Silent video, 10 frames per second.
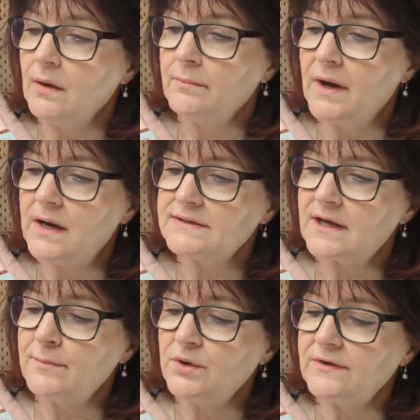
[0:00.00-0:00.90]
But
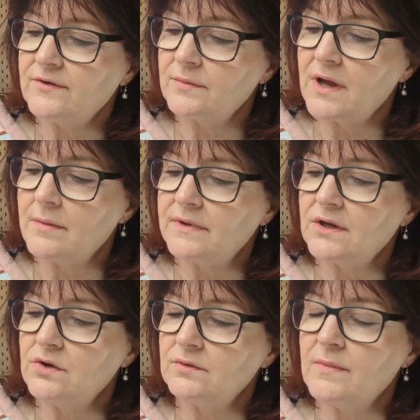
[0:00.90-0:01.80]
I bought it from a company
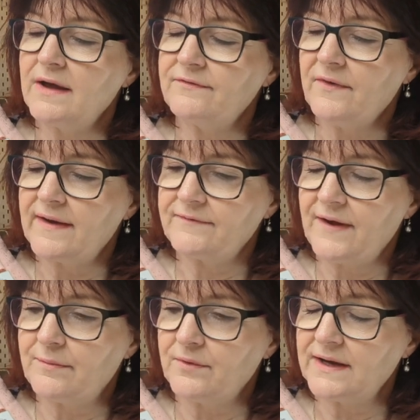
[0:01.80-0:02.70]
called
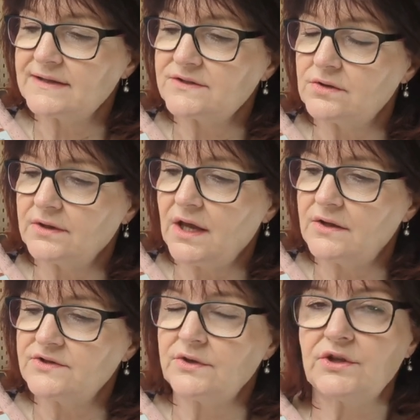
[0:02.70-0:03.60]

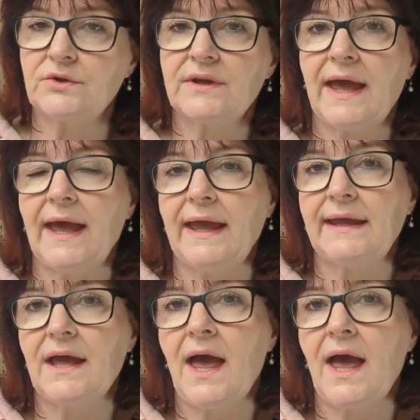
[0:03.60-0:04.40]
myfabrics.co.uk,